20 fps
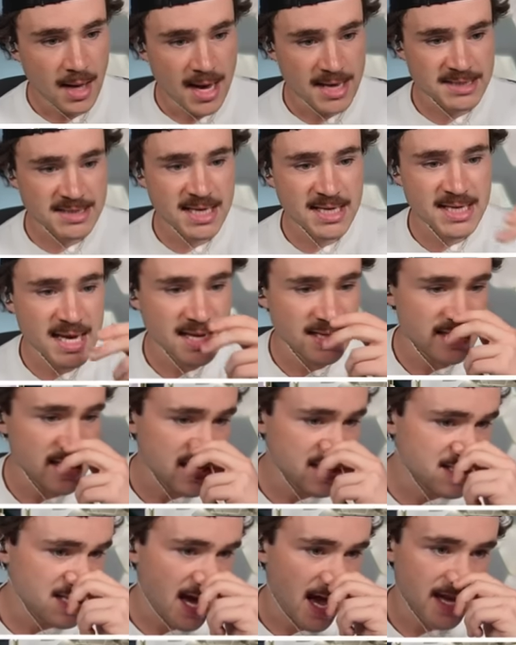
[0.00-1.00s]
I did get
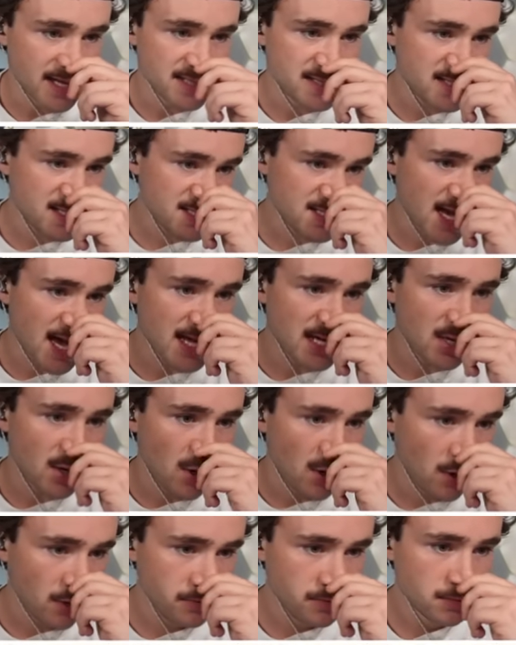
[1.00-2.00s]
this guy. Is this guy
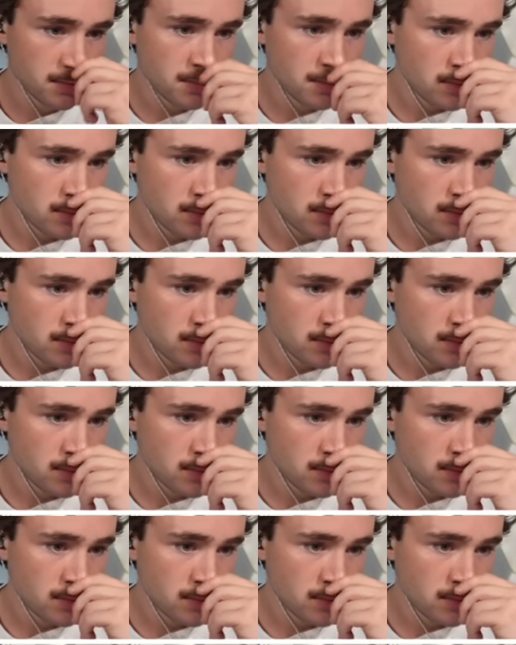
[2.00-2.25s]
cold?